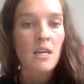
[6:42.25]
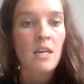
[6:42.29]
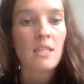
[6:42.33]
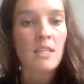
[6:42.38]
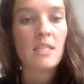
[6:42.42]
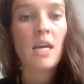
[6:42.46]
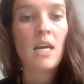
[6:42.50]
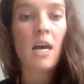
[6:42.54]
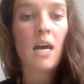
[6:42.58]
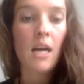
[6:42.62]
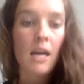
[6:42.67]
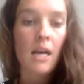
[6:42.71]

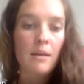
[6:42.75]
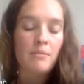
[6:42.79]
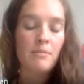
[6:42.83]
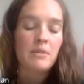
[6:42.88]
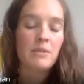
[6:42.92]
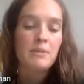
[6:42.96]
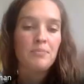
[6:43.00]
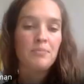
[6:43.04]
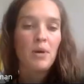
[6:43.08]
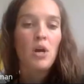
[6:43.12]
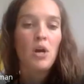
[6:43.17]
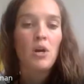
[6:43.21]

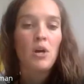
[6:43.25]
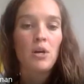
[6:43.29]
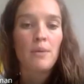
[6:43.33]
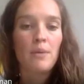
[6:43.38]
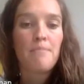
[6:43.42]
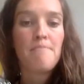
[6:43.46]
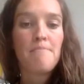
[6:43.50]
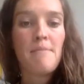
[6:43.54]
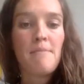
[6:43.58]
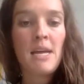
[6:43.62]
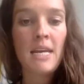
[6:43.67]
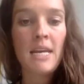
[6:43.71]
times per
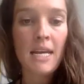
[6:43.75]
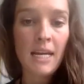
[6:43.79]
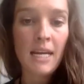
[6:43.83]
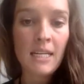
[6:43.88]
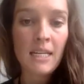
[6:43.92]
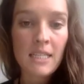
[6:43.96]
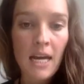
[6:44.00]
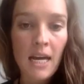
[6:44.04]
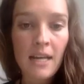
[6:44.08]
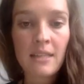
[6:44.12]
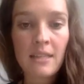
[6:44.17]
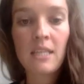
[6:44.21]

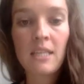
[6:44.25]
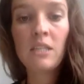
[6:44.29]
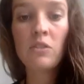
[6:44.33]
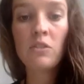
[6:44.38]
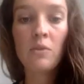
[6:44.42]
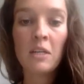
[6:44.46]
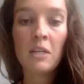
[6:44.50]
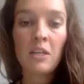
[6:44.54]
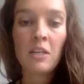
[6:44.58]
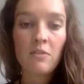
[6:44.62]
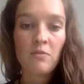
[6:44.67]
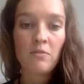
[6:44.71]
minute. At this
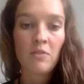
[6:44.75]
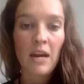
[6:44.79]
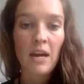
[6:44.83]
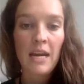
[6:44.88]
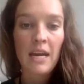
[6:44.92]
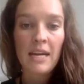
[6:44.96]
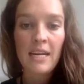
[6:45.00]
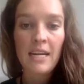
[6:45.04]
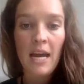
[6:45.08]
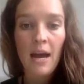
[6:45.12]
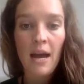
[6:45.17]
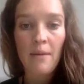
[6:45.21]

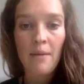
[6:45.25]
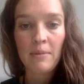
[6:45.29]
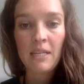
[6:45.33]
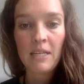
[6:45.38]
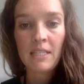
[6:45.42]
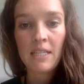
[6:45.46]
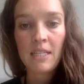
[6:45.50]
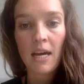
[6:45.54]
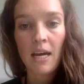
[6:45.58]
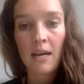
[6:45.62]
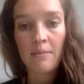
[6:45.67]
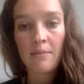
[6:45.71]
rate, how many
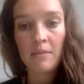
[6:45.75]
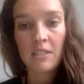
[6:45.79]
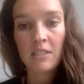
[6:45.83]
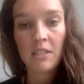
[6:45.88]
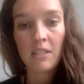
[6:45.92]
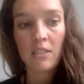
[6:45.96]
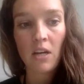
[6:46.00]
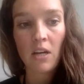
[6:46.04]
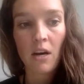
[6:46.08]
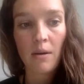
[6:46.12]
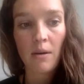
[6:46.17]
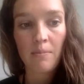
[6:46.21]
times
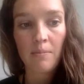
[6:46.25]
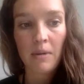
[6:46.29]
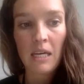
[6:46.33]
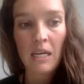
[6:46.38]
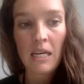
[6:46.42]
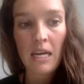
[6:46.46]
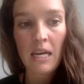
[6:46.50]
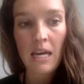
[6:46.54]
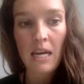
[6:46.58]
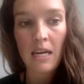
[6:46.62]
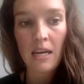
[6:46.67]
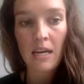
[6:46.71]
does a heart
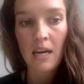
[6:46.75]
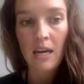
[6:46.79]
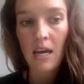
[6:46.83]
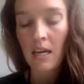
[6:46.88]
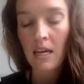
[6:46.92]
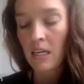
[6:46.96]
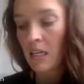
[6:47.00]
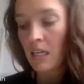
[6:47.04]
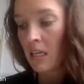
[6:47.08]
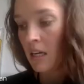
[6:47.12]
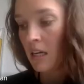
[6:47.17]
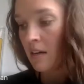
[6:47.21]
beat in
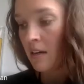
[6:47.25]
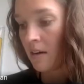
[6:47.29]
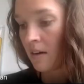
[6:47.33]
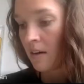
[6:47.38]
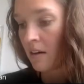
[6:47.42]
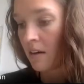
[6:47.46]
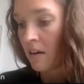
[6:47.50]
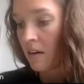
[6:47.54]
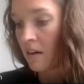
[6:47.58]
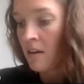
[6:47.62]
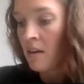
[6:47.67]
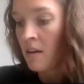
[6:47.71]
a
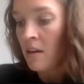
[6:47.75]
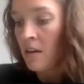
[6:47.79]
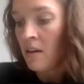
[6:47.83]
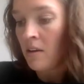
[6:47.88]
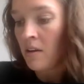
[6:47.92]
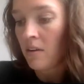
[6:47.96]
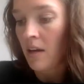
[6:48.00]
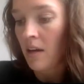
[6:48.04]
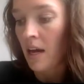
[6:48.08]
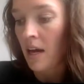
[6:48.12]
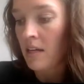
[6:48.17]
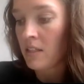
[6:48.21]
year?
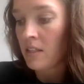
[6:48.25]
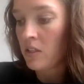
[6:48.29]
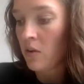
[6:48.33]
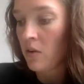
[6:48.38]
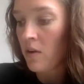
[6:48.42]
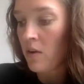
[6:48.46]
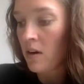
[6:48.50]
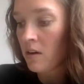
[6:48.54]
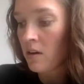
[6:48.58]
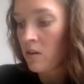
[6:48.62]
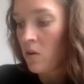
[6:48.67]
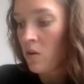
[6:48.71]
Okay, so
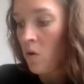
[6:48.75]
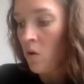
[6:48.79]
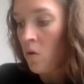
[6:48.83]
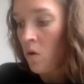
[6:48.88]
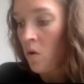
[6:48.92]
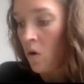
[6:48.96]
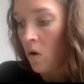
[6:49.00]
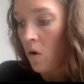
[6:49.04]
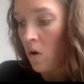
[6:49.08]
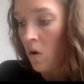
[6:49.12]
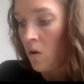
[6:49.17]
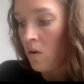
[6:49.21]
our
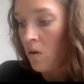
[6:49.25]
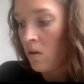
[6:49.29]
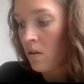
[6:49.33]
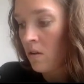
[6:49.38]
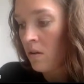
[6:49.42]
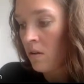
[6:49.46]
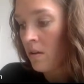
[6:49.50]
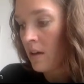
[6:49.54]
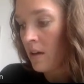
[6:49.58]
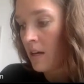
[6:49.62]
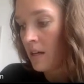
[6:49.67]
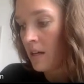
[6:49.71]
goal
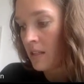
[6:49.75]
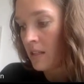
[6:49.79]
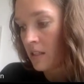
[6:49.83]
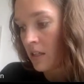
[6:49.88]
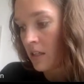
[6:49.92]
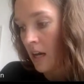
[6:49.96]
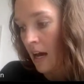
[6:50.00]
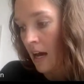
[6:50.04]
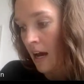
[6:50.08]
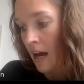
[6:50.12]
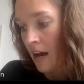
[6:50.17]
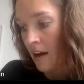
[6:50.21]
is to
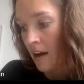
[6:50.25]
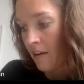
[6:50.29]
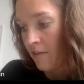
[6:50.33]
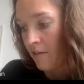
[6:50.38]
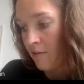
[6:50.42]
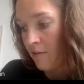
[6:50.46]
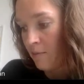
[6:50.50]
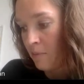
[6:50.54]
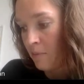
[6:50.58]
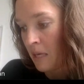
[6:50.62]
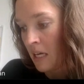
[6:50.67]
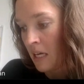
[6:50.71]

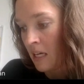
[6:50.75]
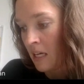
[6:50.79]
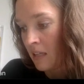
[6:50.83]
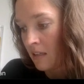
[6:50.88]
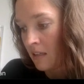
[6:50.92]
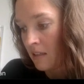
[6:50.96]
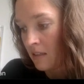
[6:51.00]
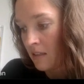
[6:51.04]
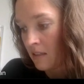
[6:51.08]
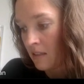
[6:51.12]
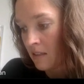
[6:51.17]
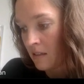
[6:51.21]
have
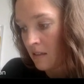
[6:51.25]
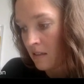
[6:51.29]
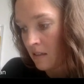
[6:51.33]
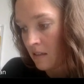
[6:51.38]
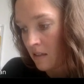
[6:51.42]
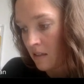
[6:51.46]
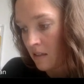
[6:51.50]
beats